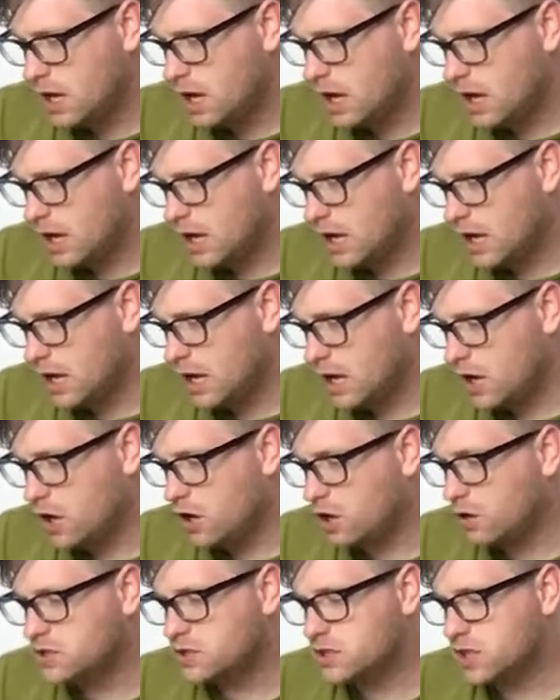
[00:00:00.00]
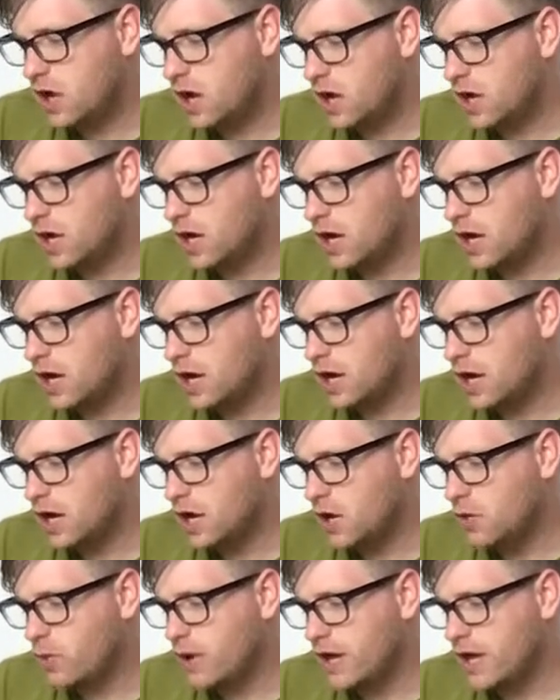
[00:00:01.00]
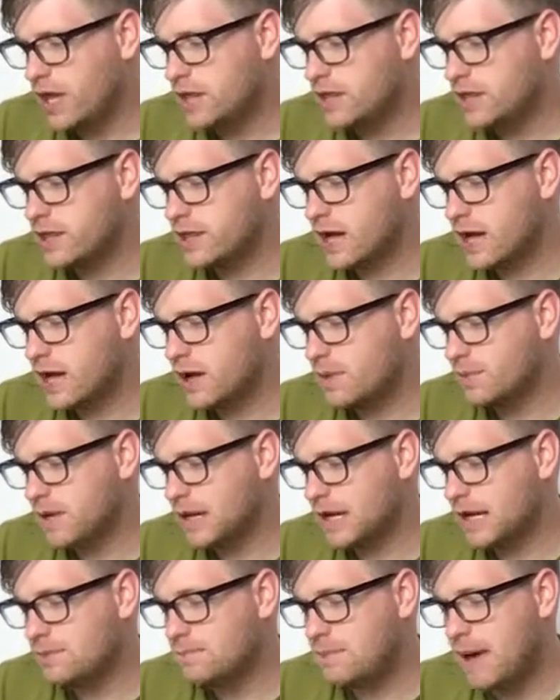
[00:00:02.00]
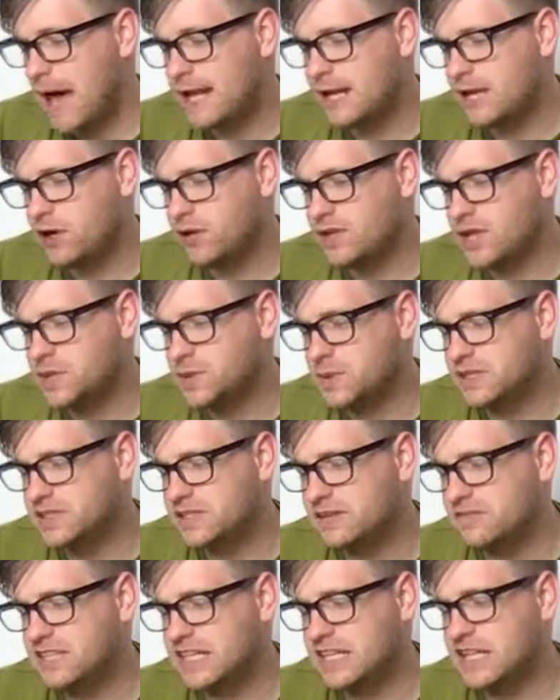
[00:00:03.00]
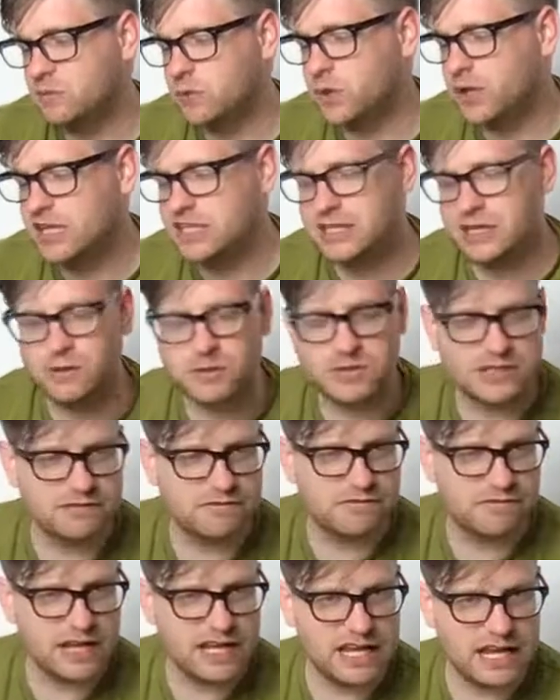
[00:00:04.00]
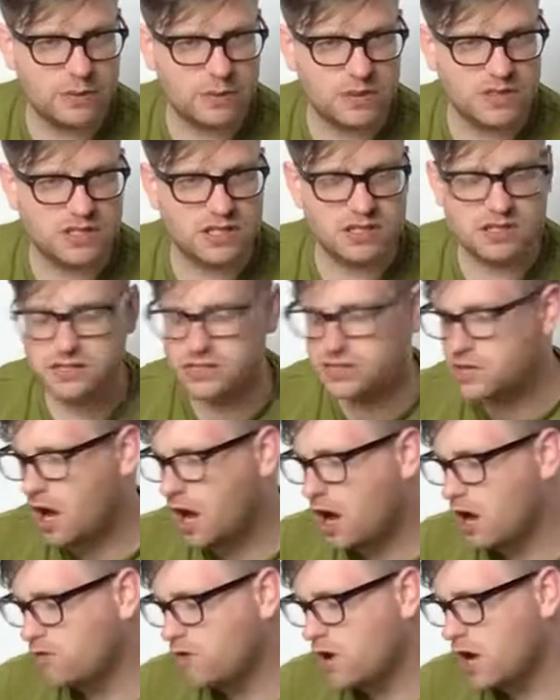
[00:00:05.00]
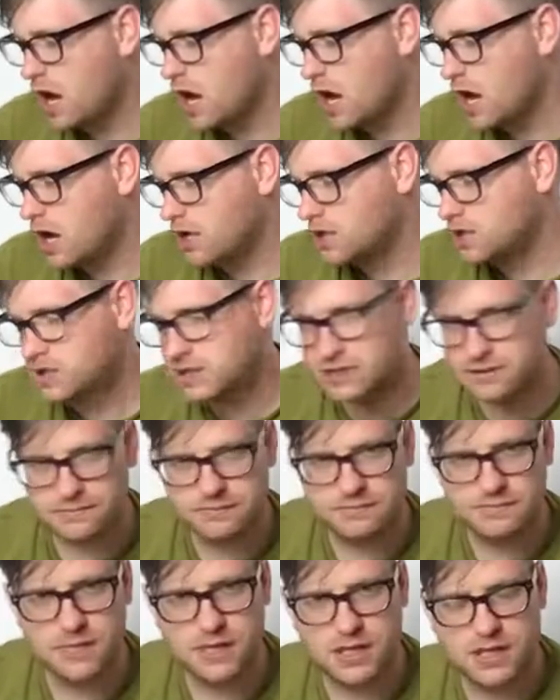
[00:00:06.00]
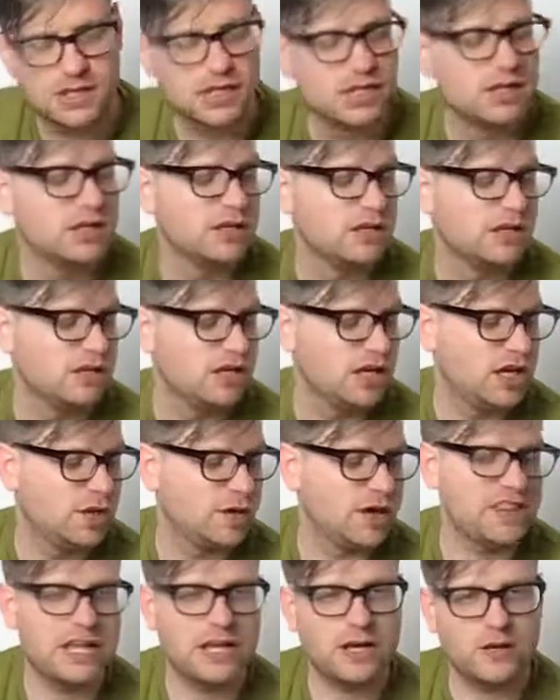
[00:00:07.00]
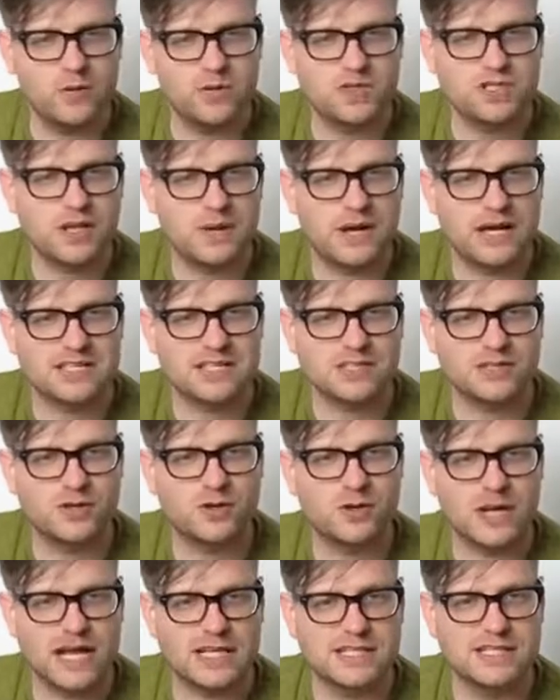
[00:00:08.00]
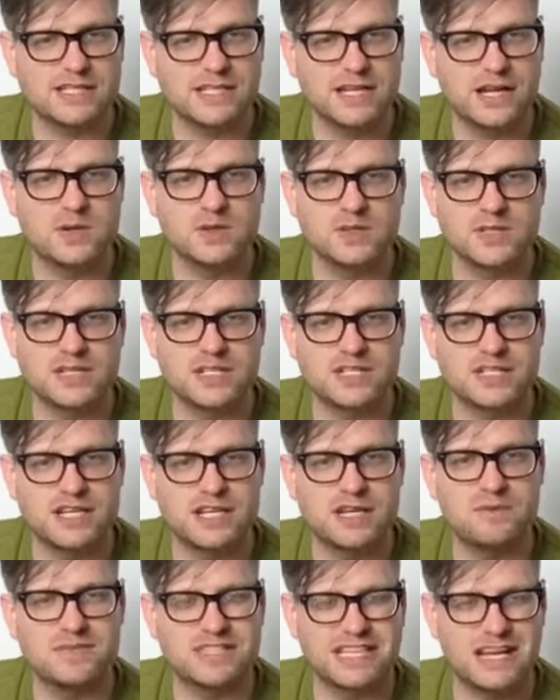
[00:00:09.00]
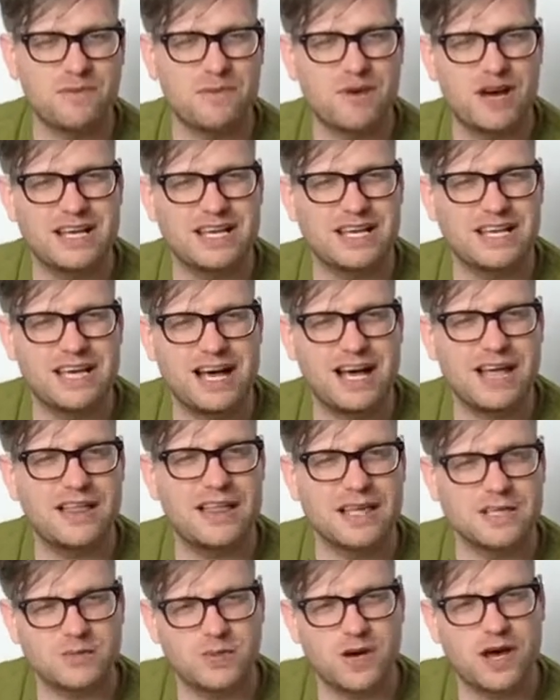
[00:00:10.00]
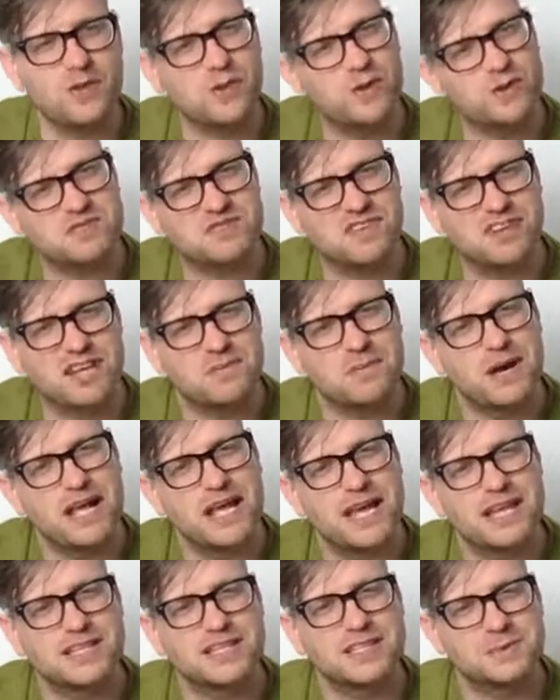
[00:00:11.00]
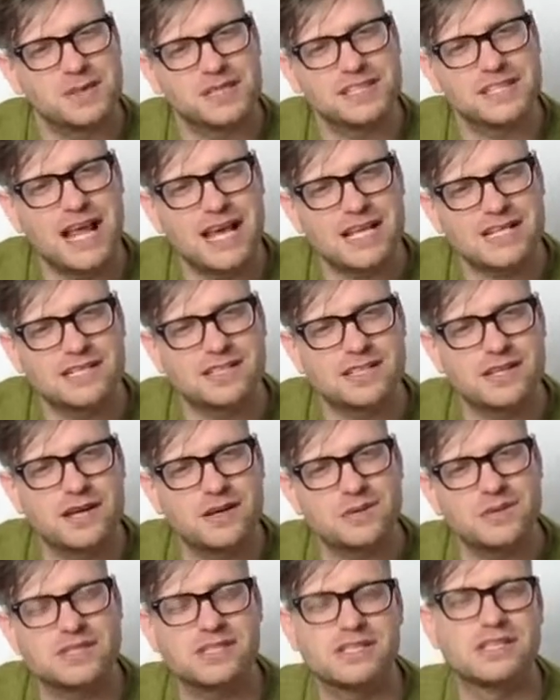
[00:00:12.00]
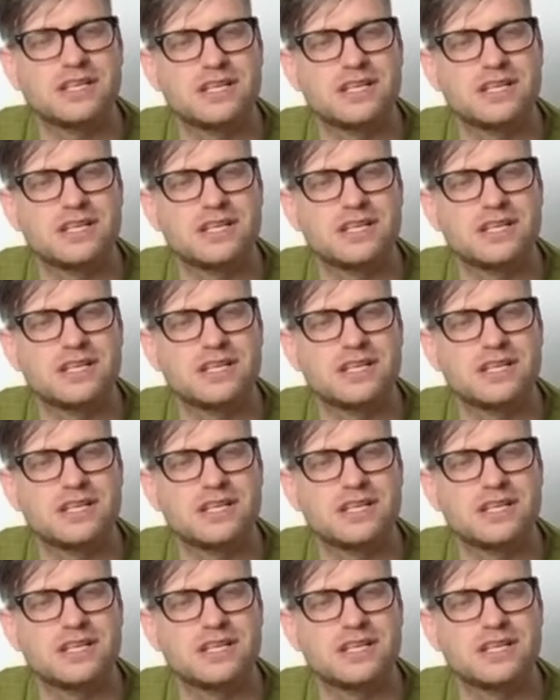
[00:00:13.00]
Who sung with Clean Bandit on their 2017 number 1 hit single Symphony? It was Zara Larsson, who I think also has a song called X's and O's, isn't she? Was that why? That's why I thought it was funny in my head, because when I said X's and O's,